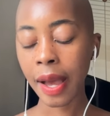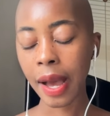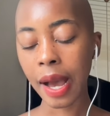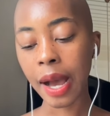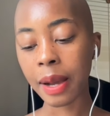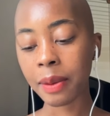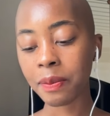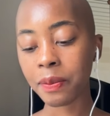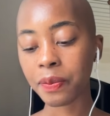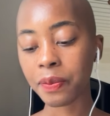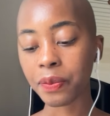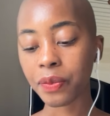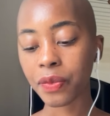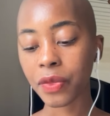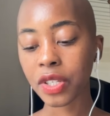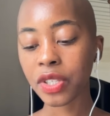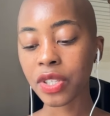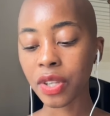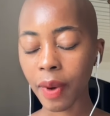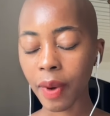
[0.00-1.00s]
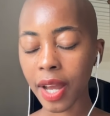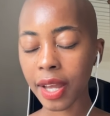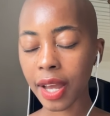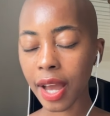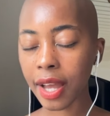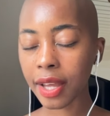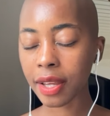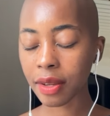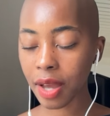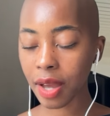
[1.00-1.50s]
Um, so I,
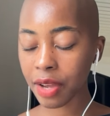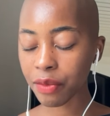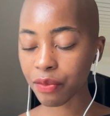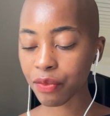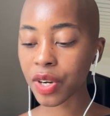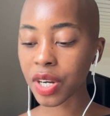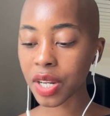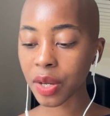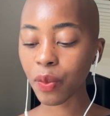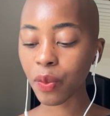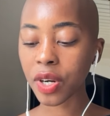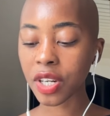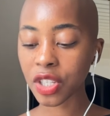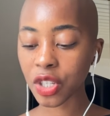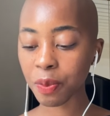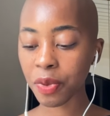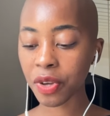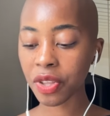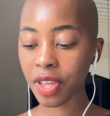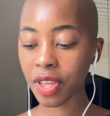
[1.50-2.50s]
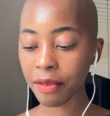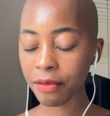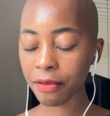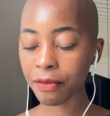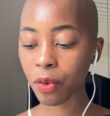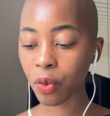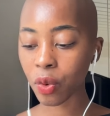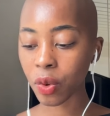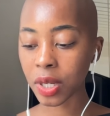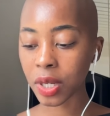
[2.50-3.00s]
I, I really wanted to put that
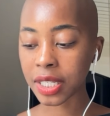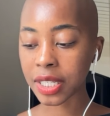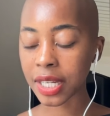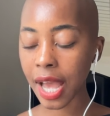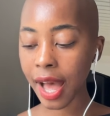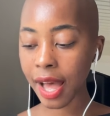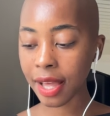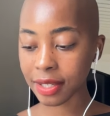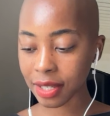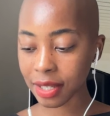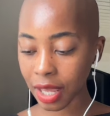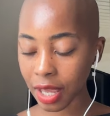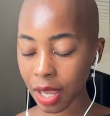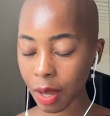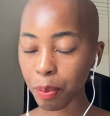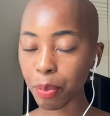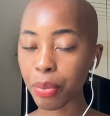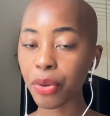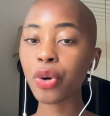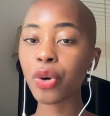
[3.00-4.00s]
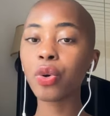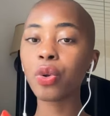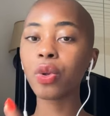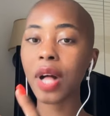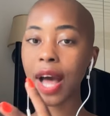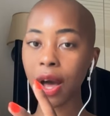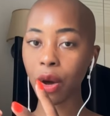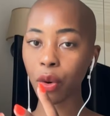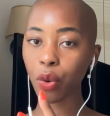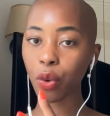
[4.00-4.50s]
forward as like a pull
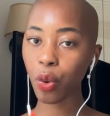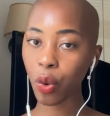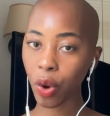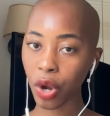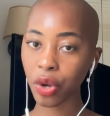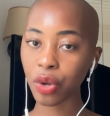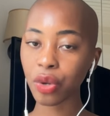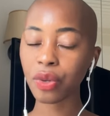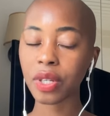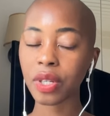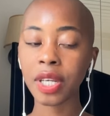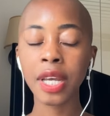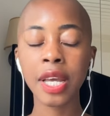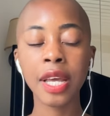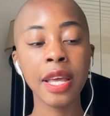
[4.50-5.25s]
out quote,